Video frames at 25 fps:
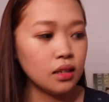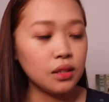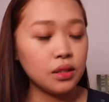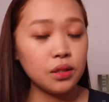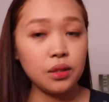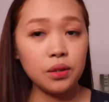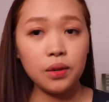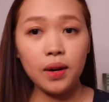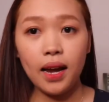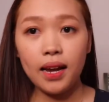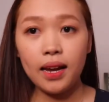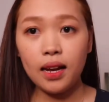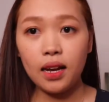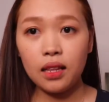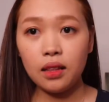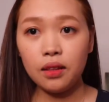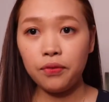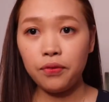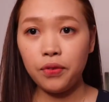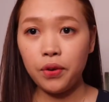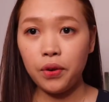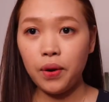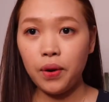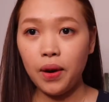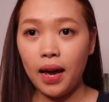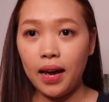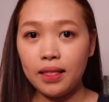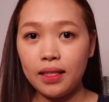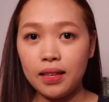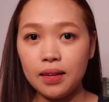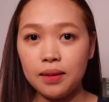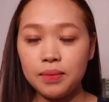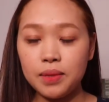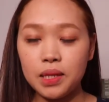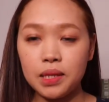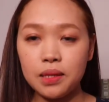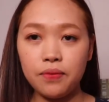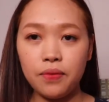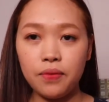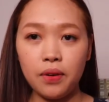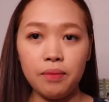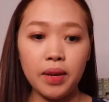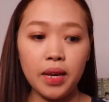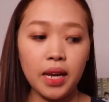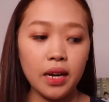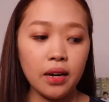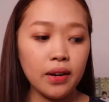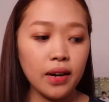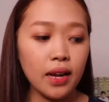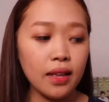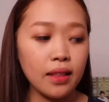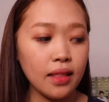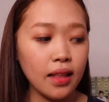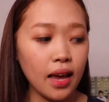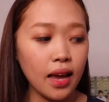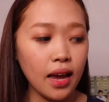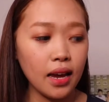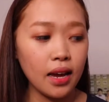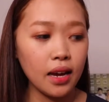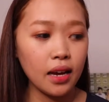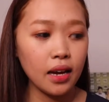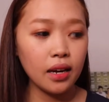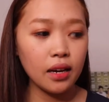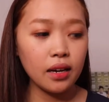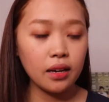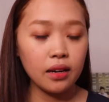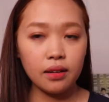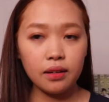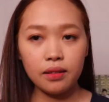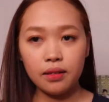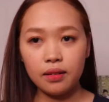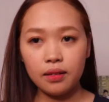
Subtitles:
So, I got a few items from here and there.